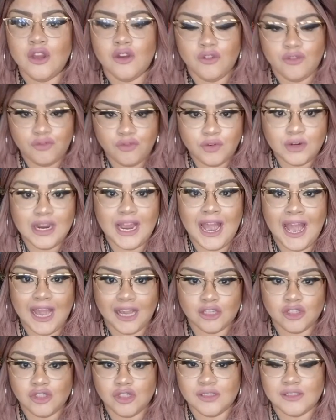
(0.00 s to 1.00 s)
for
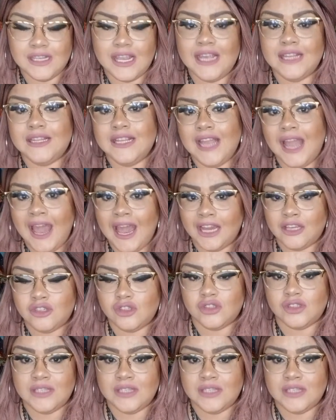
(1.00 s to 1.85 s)
actions and the actions